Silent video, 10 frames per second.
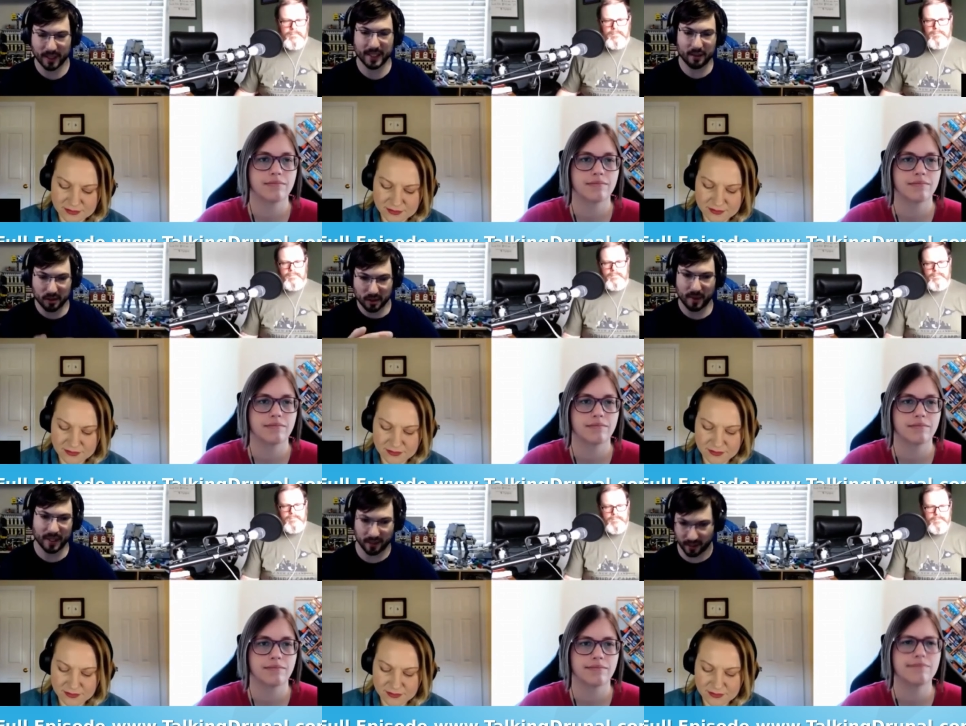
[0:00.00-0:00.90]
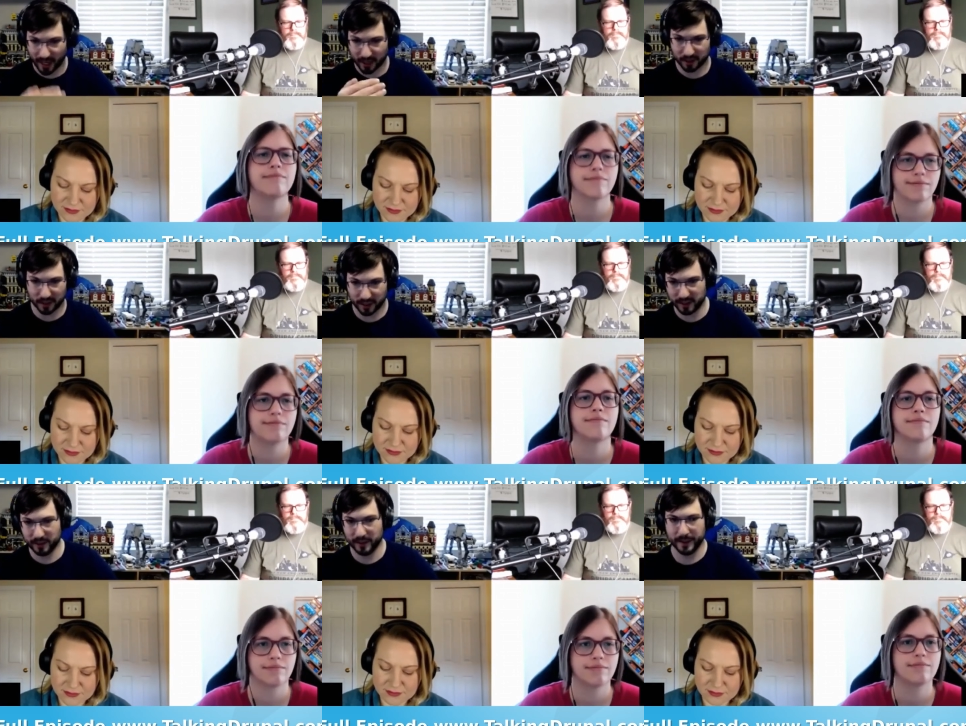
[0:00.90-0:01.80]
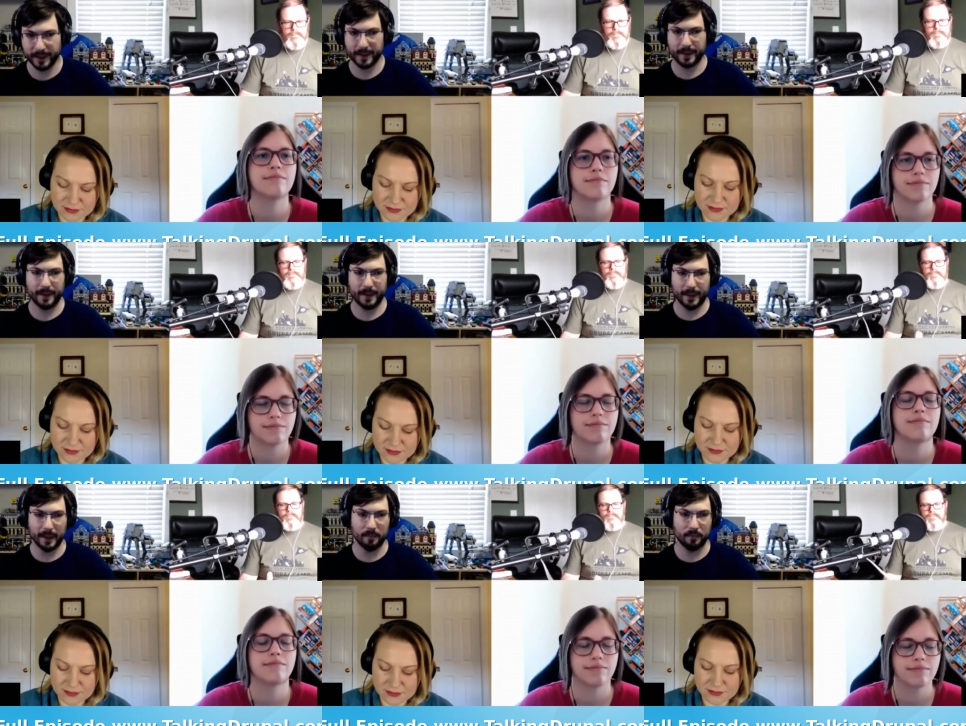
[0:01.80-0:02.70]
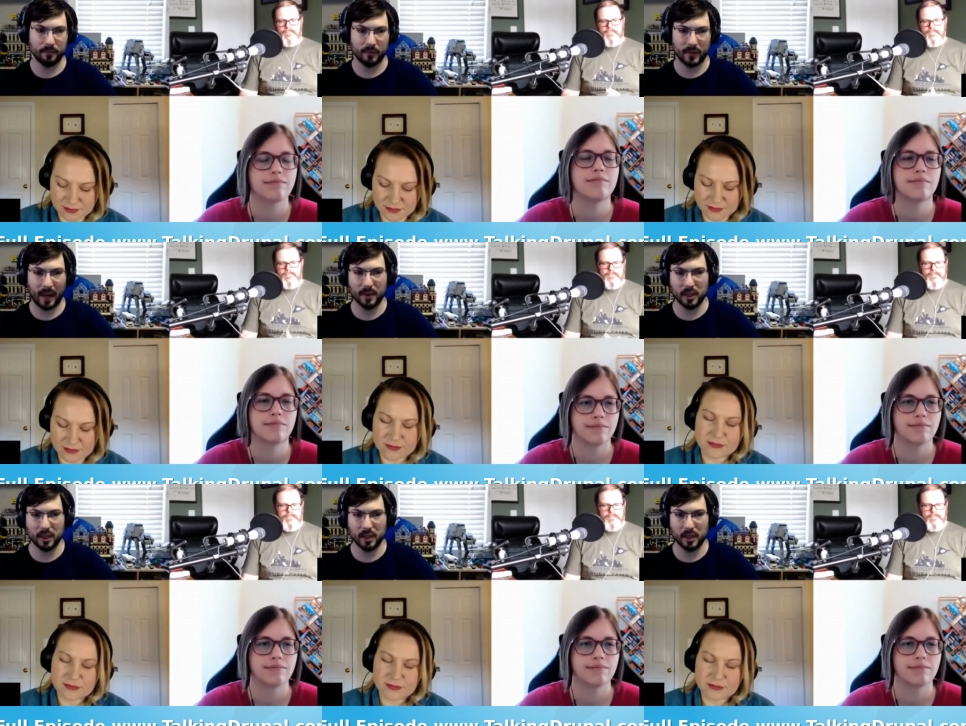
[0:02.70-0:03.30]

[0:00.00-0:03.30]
Speaker 1: I D or is it based on hierarchy? Um, I